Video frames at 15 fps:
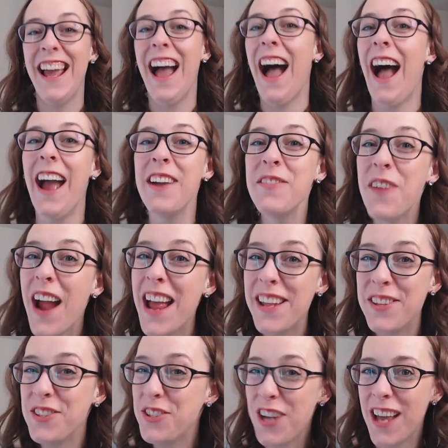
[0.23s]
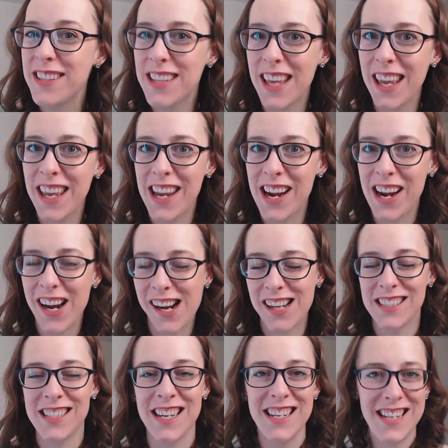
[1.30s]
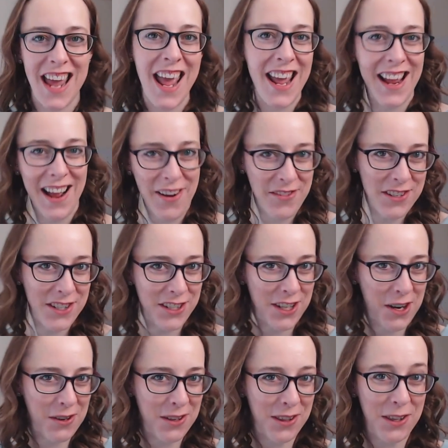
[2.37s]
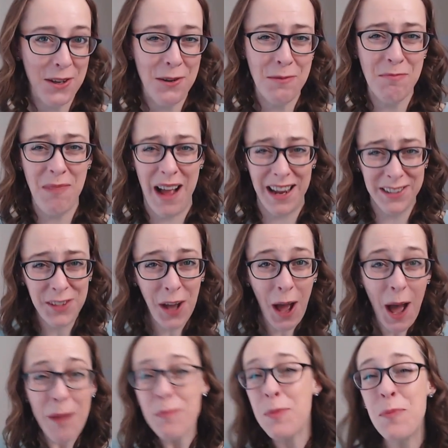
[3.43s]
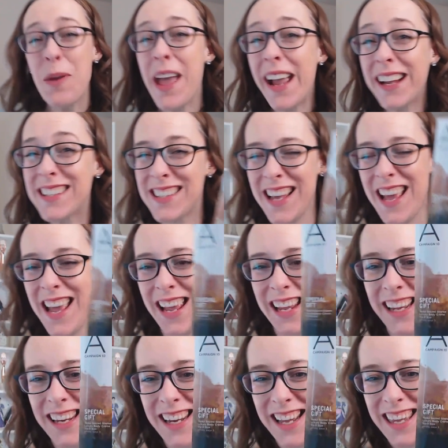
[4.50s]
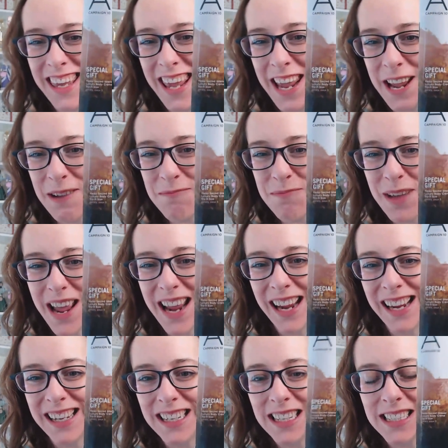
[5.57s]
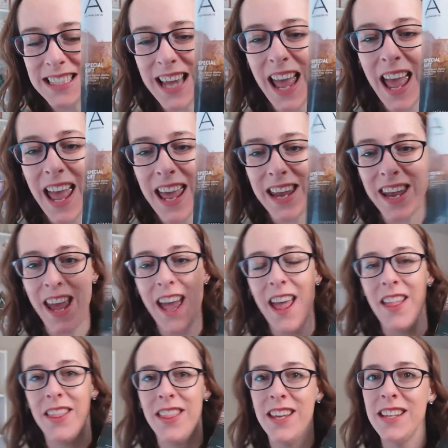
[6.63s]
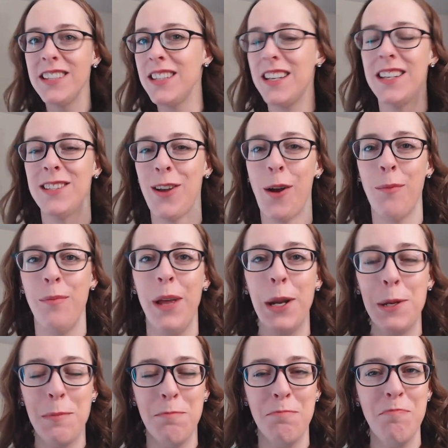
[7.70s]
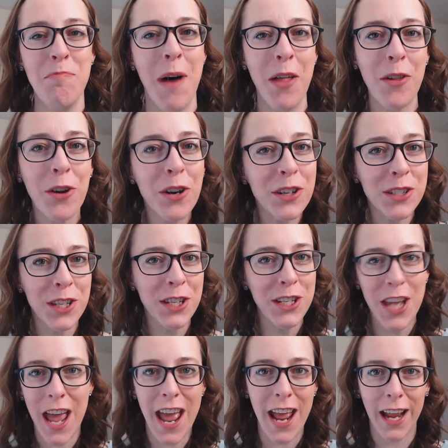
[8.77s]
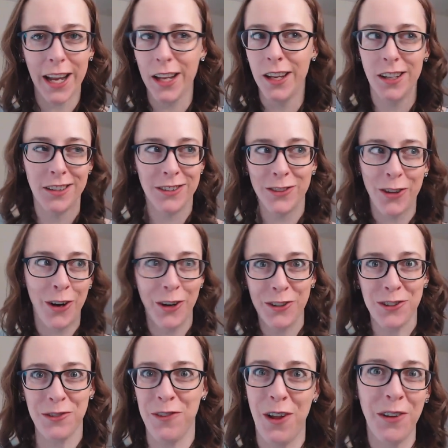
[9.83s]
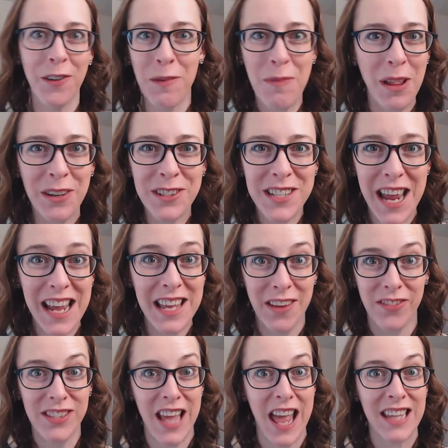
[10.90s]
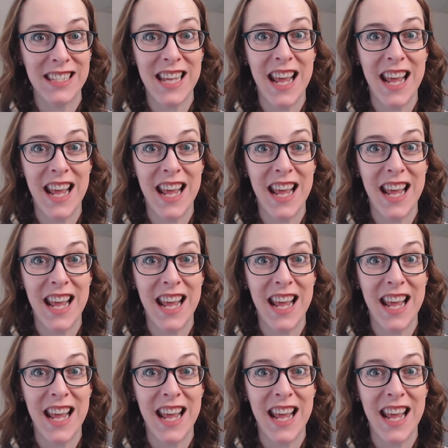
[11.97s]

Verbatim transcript: Hi friends, Jessica here. Today I want to share with you my top picks in campaign 10. This is our big Mother's Day launch of all of our Mother's Day gift sets